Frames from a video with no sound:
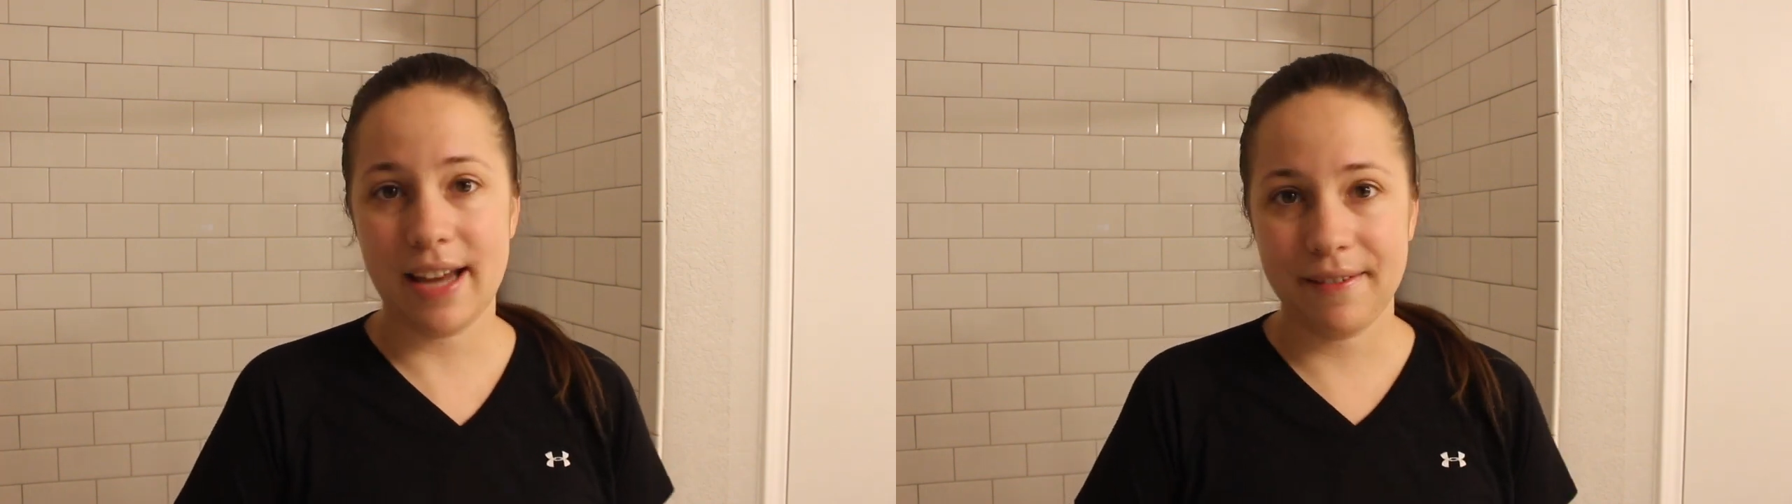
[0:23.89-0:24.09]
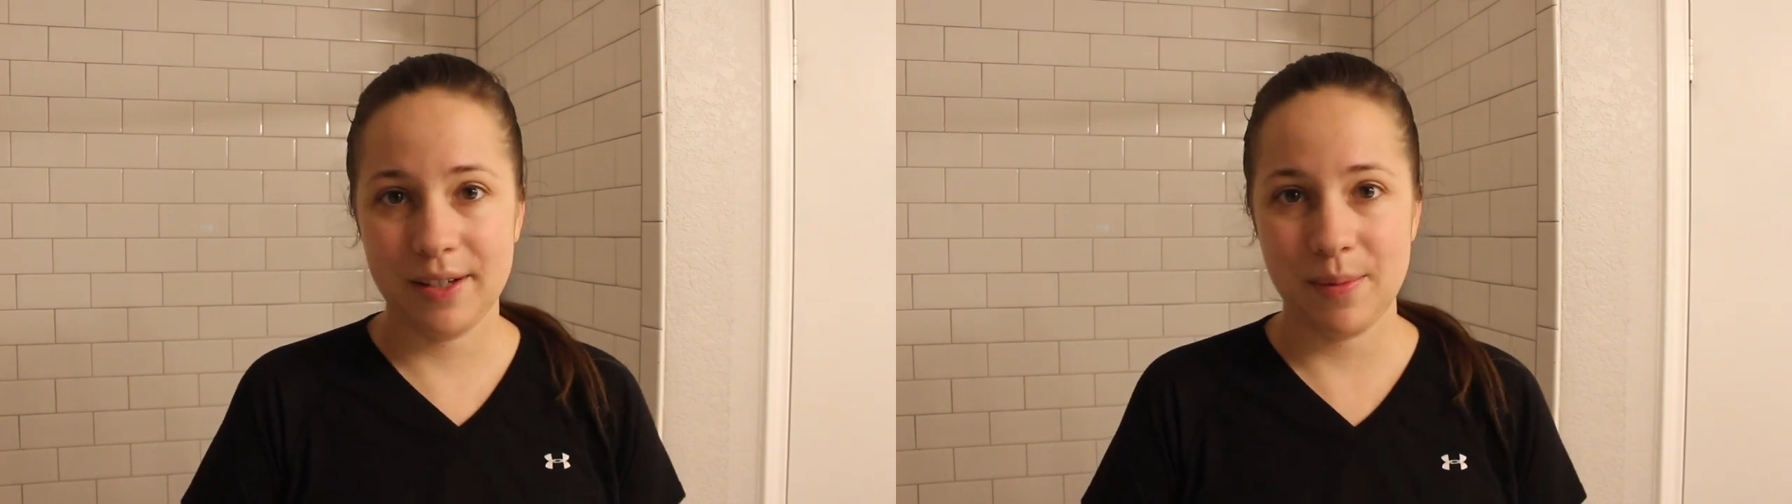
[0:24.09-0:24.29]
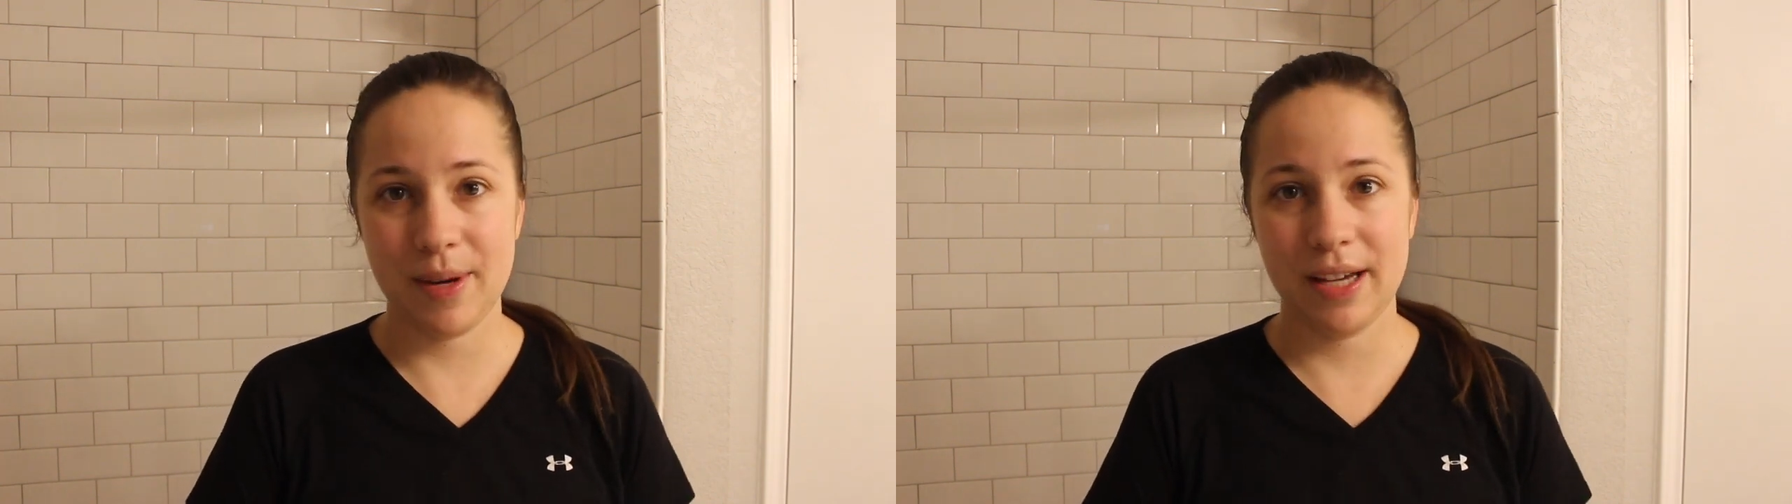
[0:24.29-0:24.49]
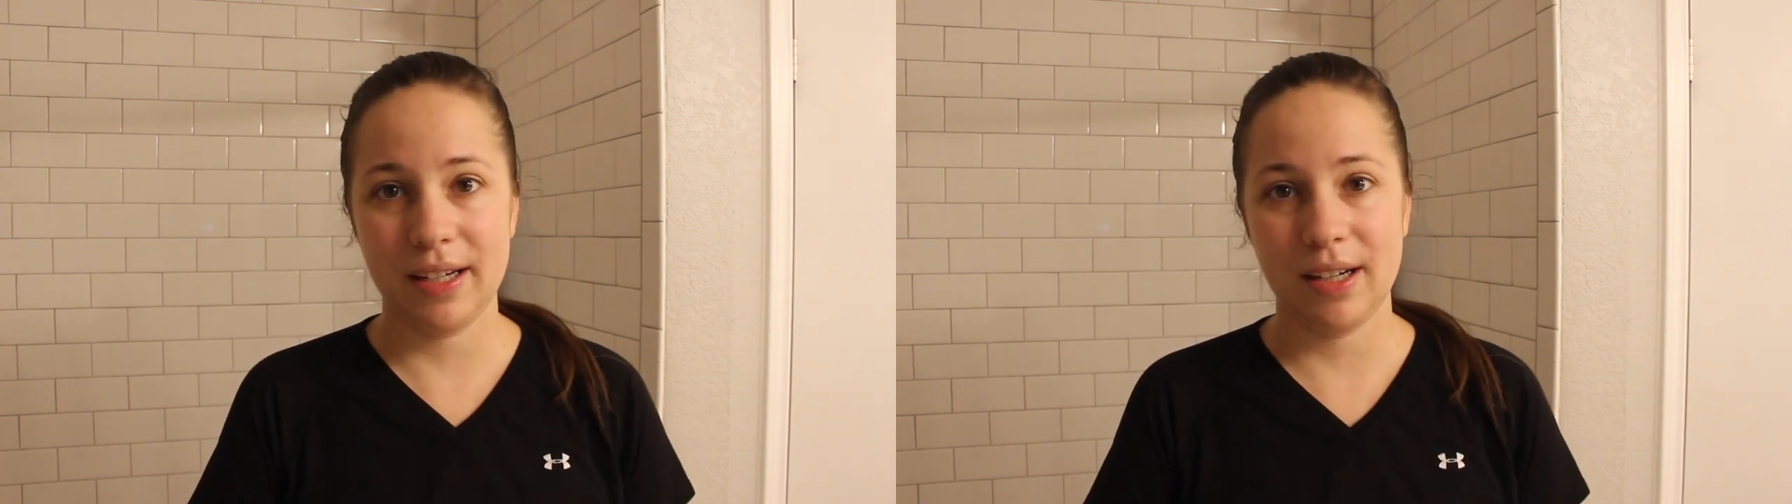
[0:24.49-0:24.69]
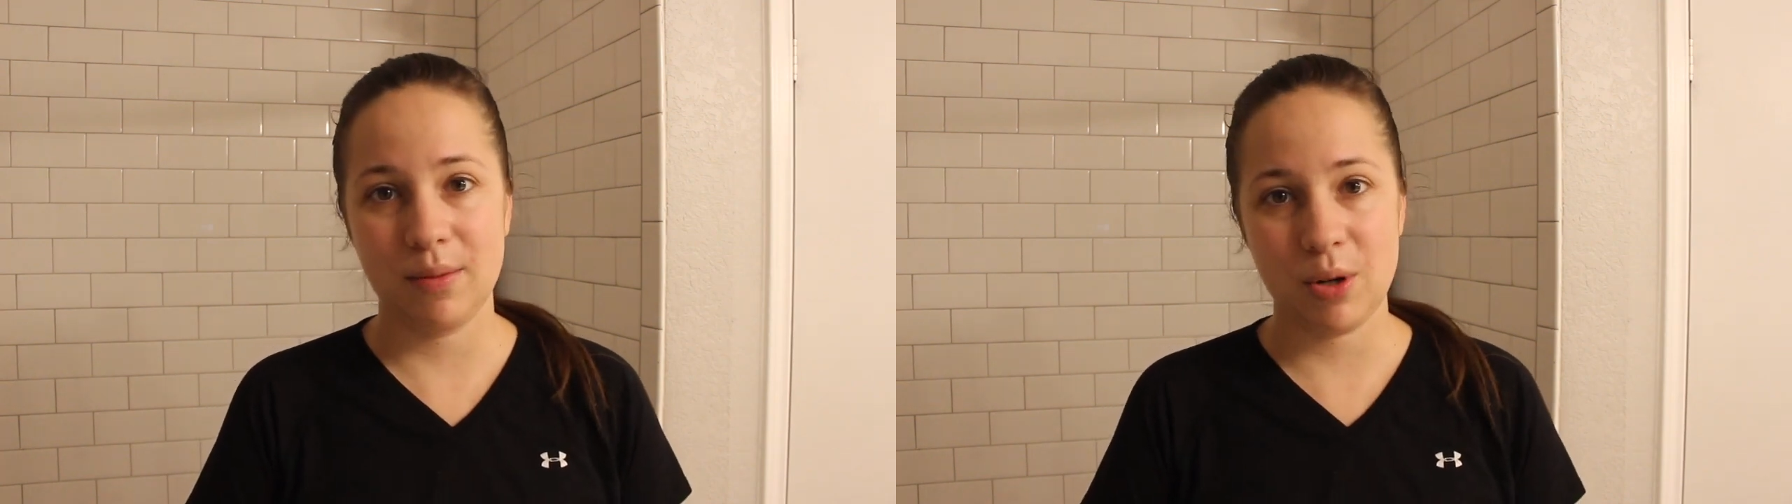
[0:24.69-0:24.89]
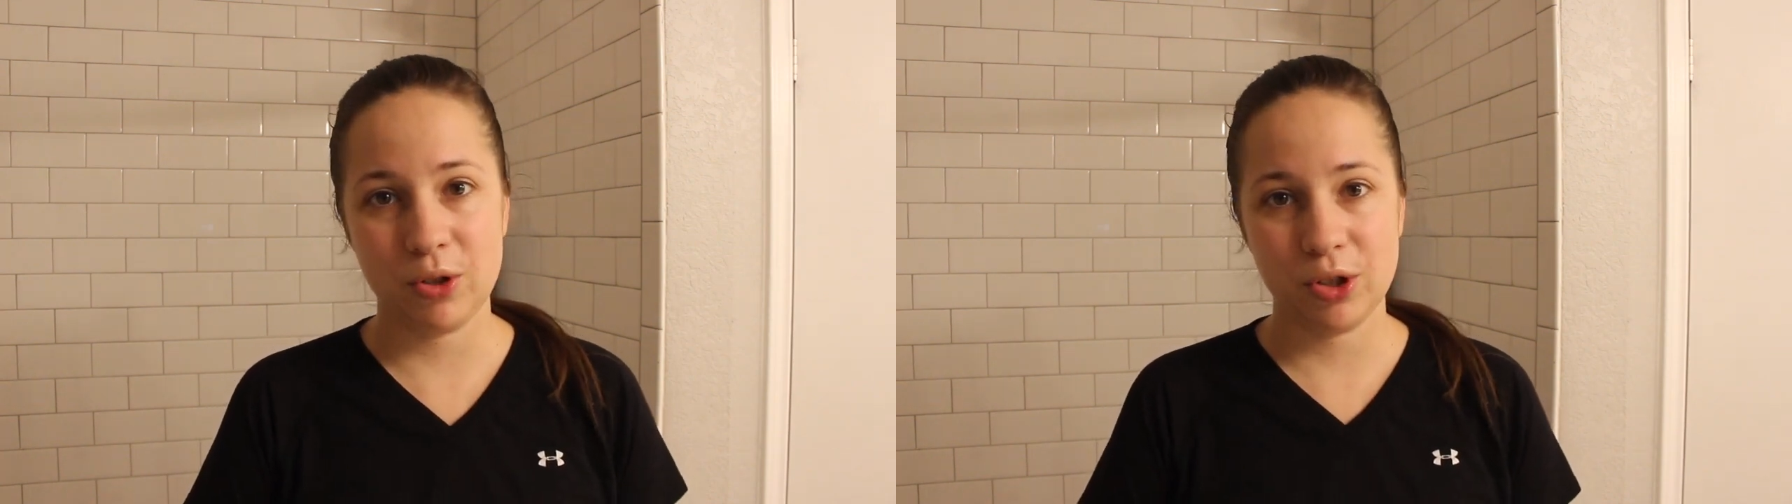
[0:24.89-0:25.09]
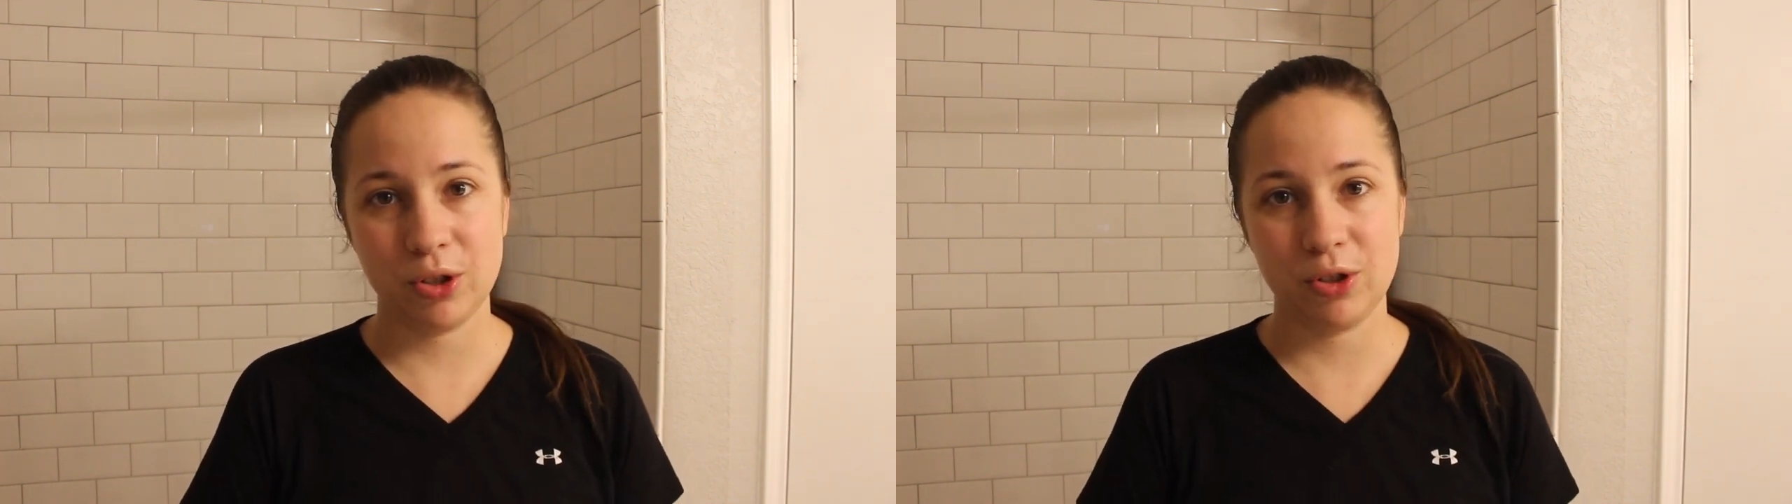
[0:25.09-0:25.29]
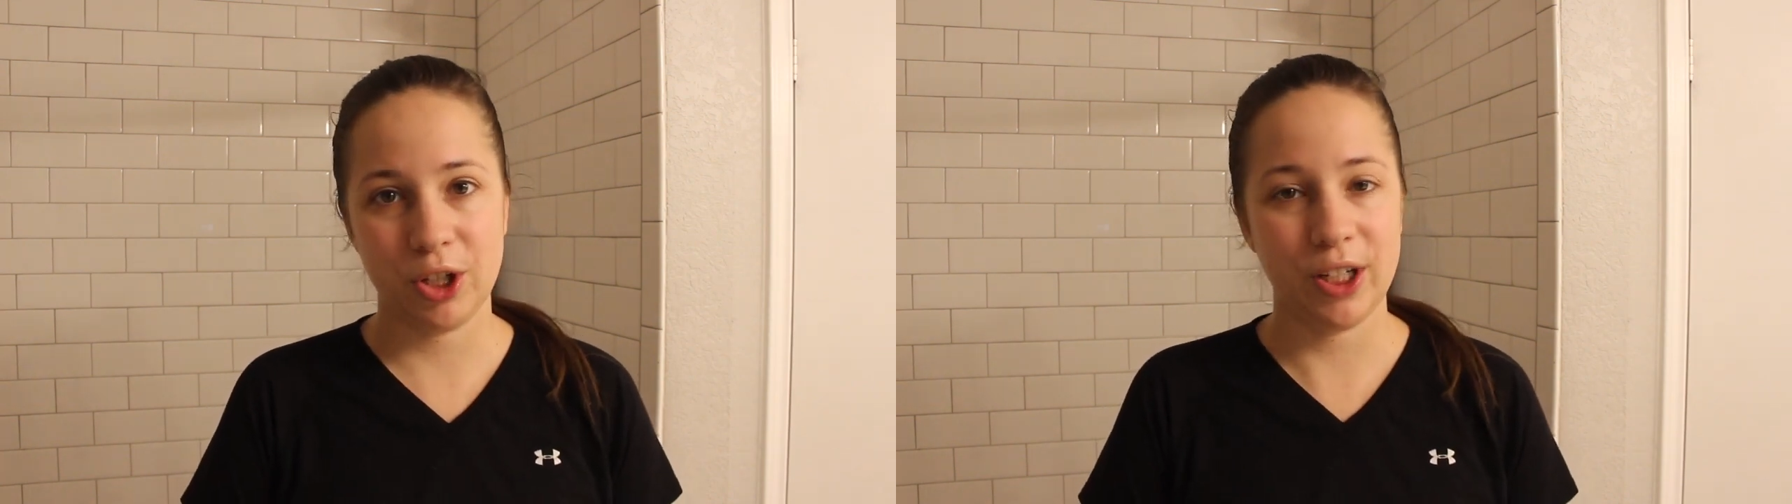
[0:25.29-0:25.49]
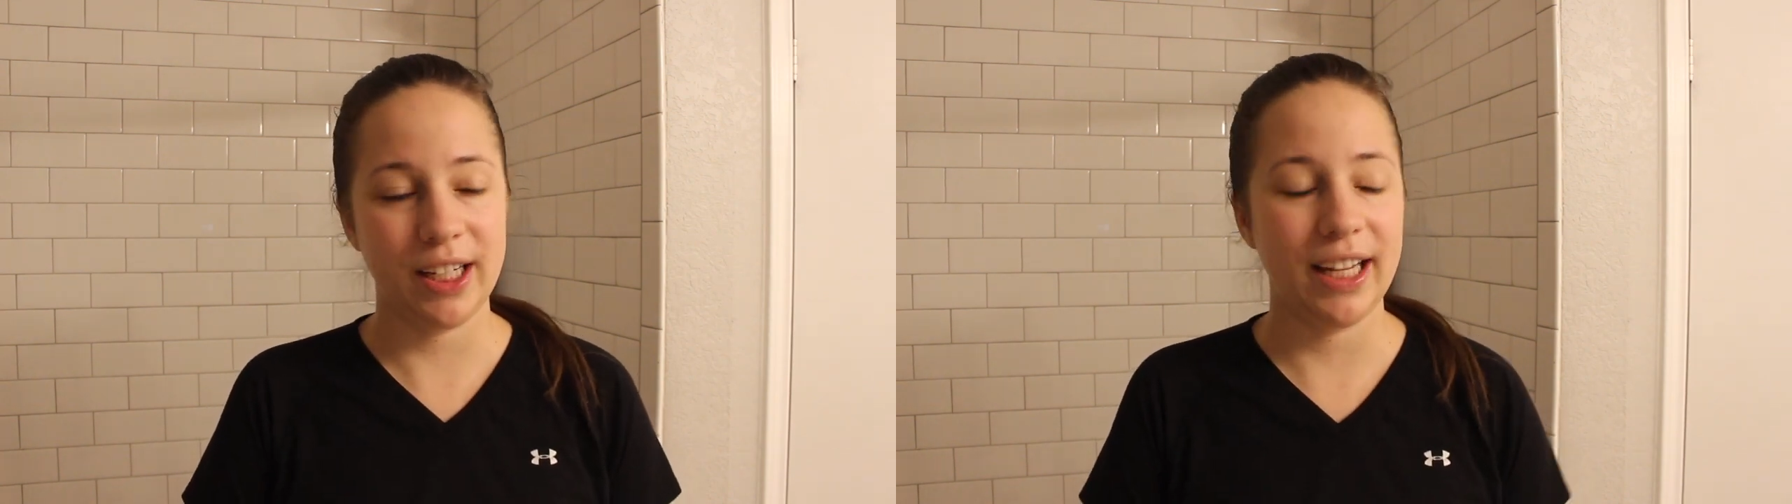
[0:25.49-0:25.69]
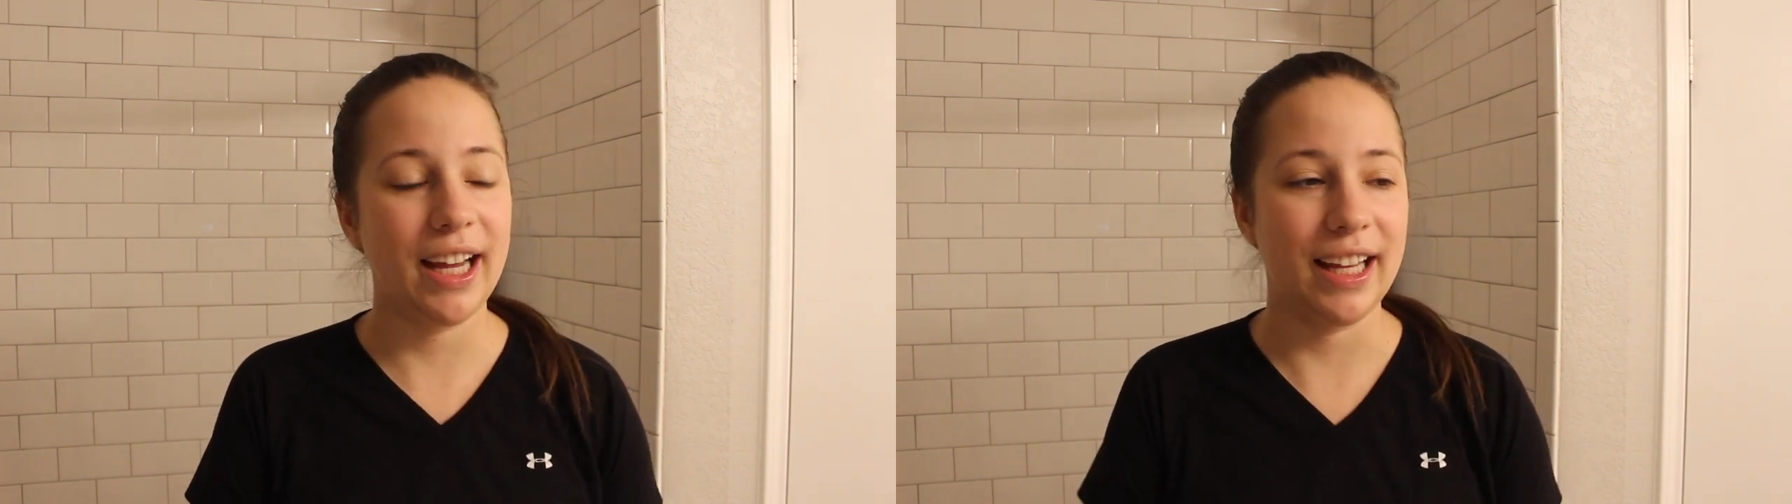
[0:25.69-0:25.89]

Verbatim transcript: definitely been an emotional journey,